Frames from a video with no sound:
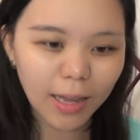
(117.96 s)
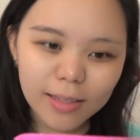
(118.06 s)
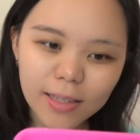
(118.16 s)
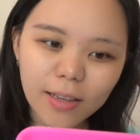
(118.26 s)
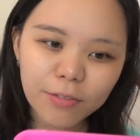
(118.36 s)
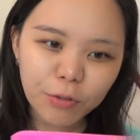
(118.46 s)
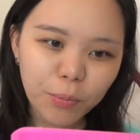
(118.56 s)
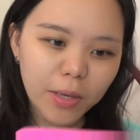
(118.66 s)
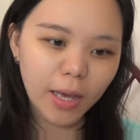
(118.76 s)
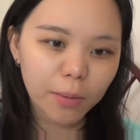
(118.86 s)
I think for
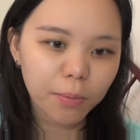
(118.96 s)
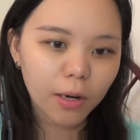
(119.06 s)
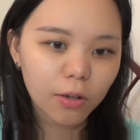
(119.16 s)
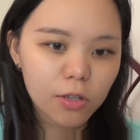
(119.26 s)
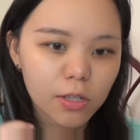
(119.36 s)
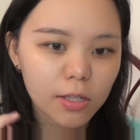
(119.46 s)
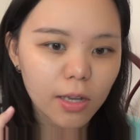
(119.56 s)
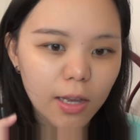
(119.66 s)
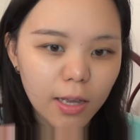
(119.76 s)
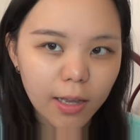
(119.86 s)
me, eyebrows
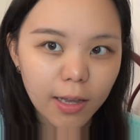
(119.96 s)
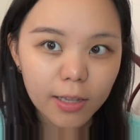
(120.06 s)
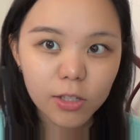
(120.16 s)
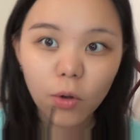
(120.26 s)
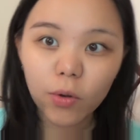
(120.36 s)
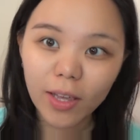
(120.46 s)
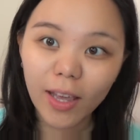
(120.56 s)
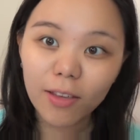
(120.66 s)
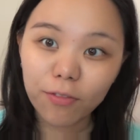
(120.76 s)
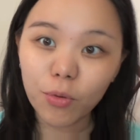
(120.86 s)
it's
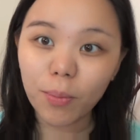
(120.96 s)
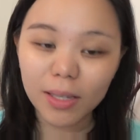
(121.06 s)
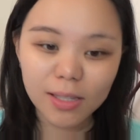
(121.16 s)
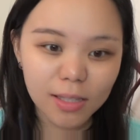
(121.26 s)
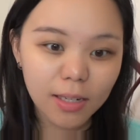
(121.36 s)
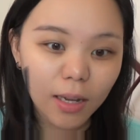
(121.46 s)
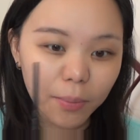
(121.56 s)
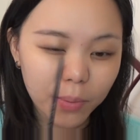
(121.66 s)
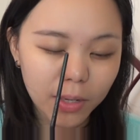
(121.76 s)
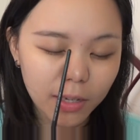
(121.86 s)
okay if you messed it up
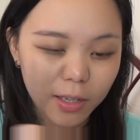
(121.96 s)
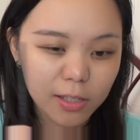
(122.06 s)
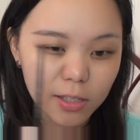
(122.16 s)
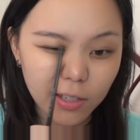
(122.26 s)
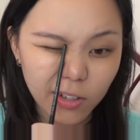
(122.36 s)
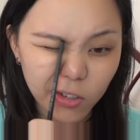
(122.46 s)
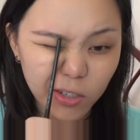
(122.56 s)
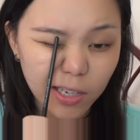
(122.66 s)
because you're gonna